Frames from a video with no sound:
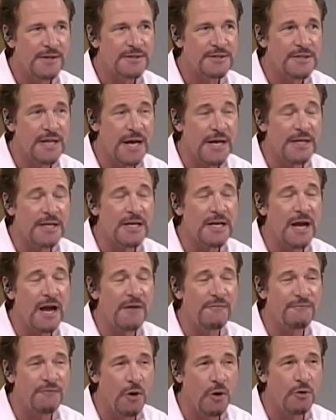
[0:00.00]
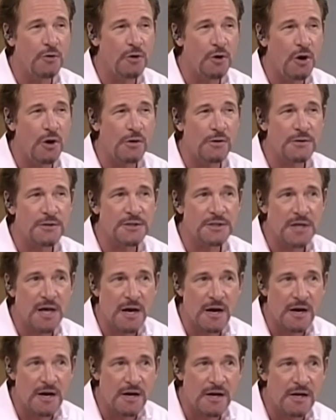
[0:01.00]
Taking a phone call,
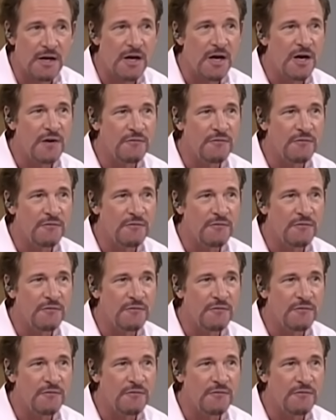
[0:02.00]
say,